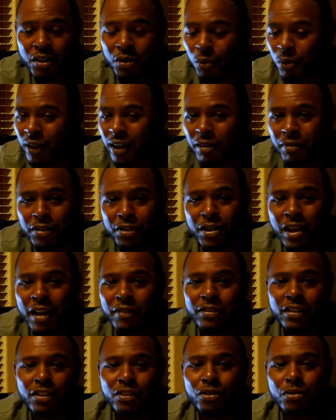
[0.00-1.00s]
whatever you
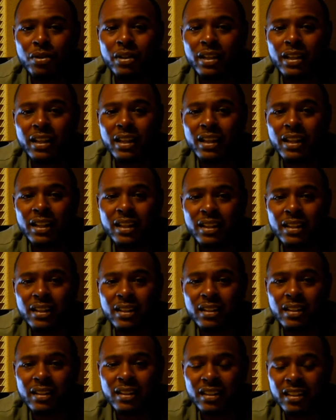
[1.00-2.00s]
have to do to
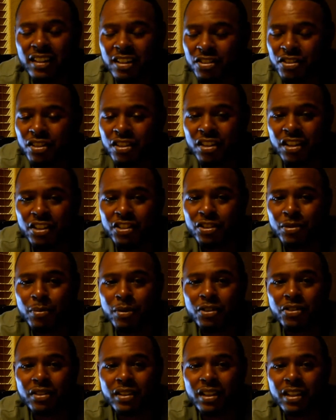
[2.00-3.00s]
get your
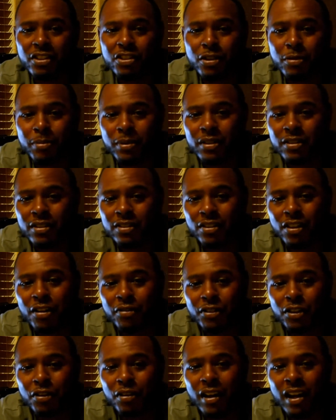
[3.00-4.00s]
customers and get your business
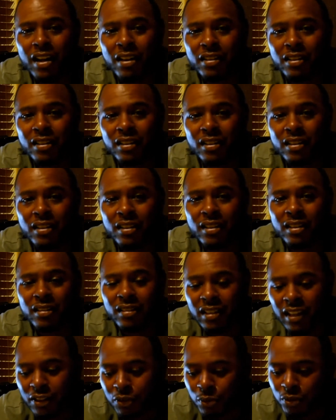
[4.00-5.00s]
off the ground,
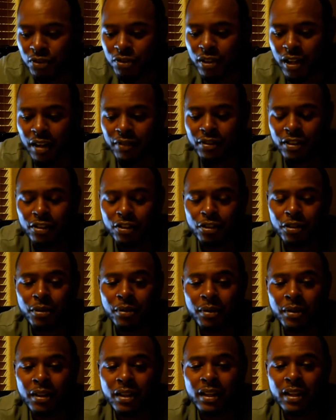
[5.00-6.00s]
that's what you have to
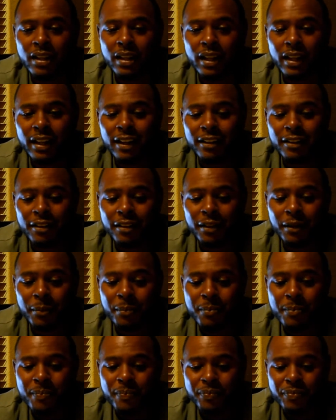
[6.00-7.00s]
do. And
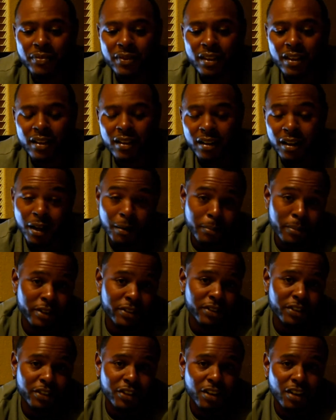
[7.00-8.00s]

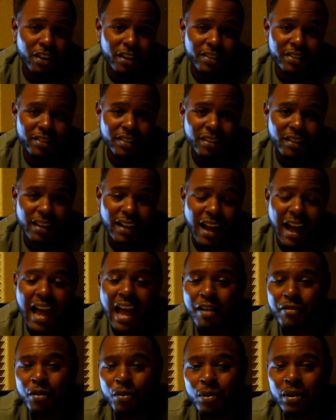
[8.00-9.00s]
business cards. I
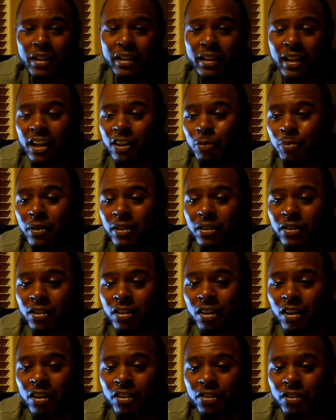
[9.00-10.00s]
have a really nice business
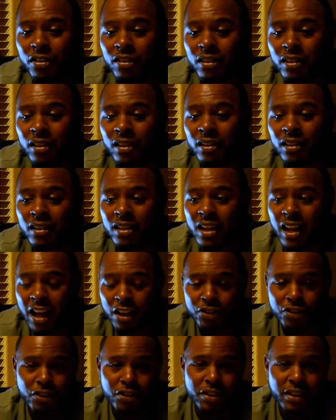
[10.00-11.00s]
card, so
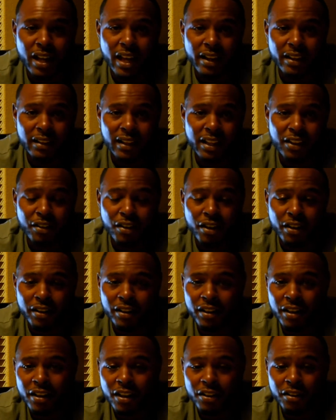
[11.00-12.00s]
I'll show you that later on
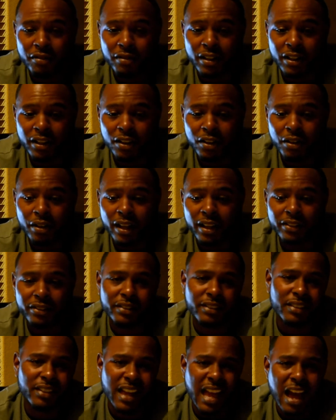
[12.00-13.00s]
in another video as
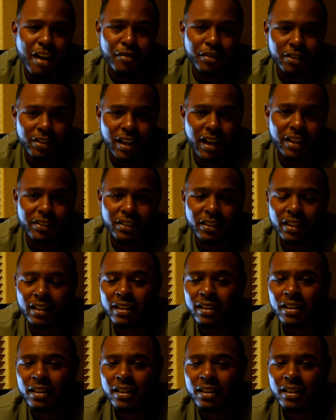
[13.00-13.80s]
advertising.